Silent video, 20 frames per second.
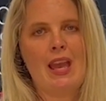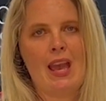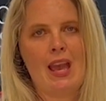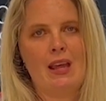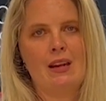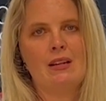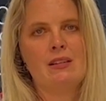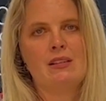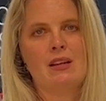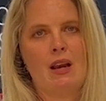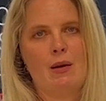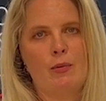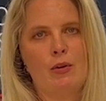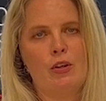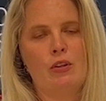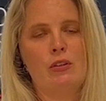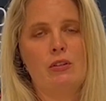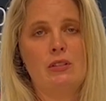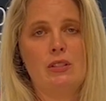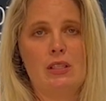
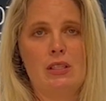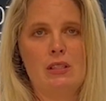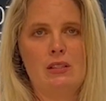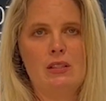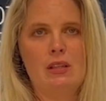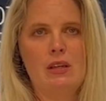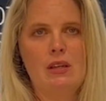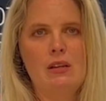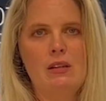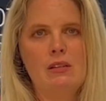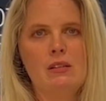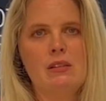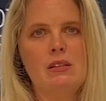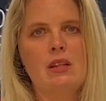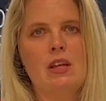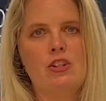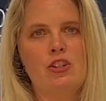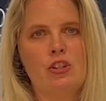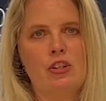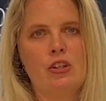anatomical details
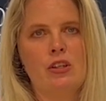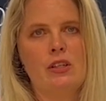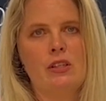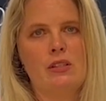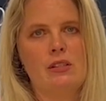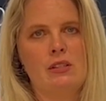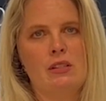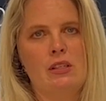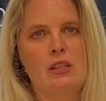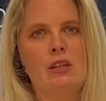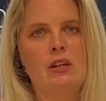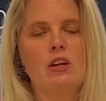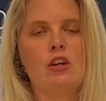that you're going to see